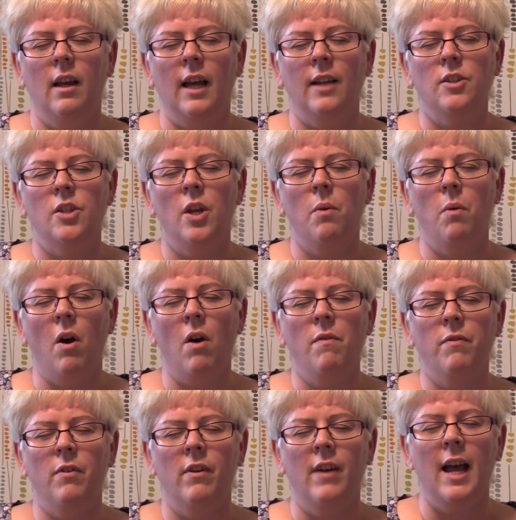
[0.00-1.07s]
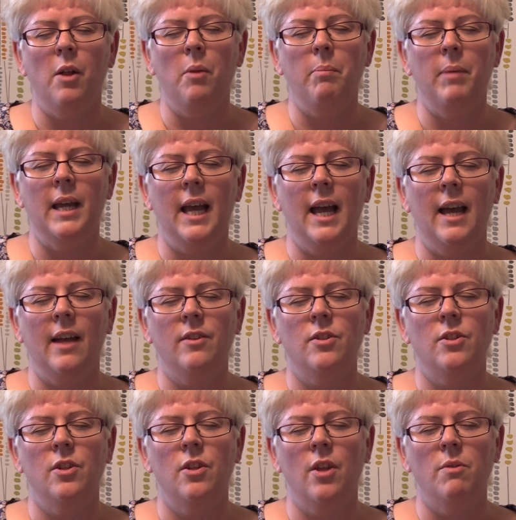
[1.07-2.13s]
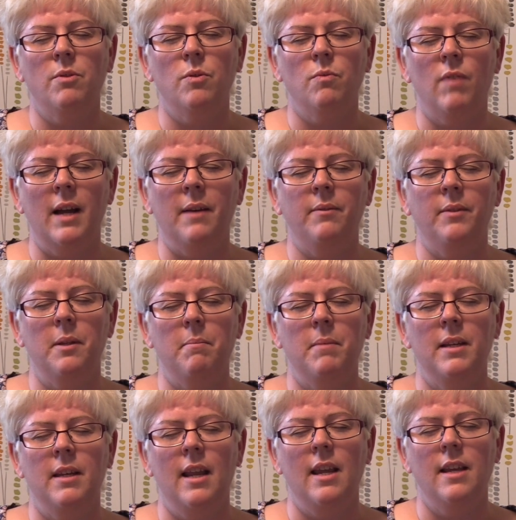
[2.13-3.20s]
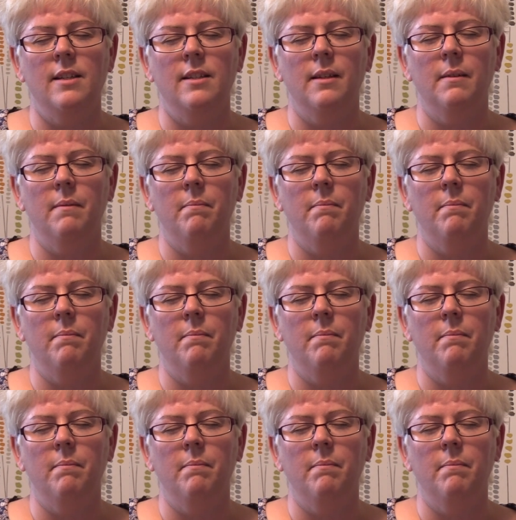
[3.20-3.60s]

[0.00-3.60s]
and who offer a helping hand to those around them in need.